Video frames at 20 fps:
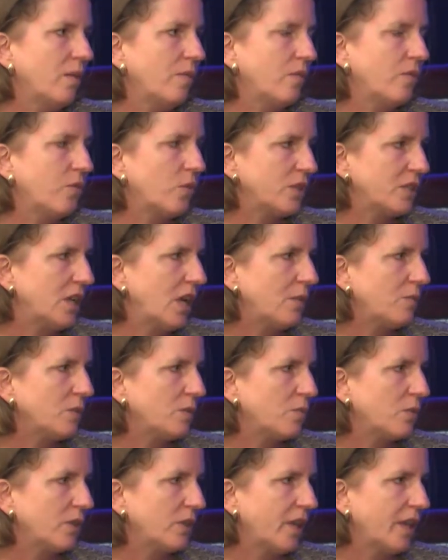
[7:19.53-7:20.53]
4 times
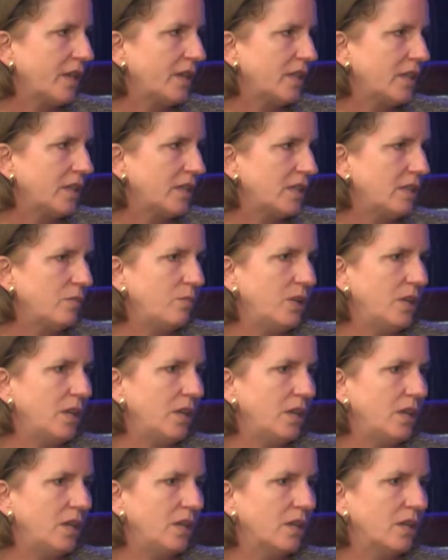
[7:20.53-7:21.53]
more likely to
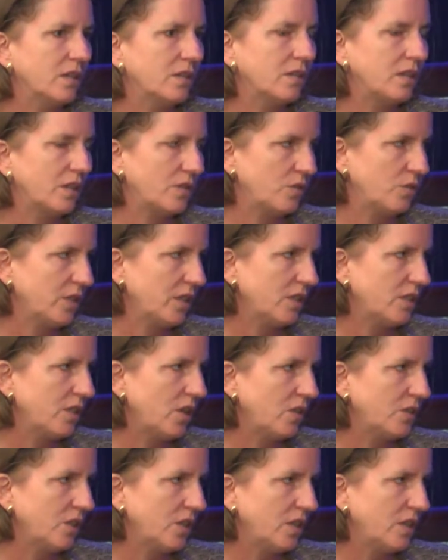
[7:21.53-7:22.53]
be sexually
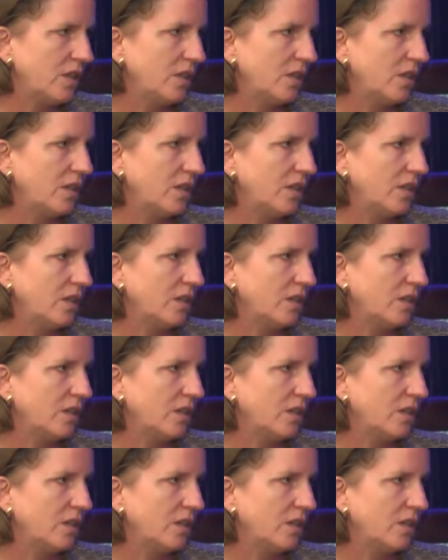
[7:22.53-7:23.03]
assaulted in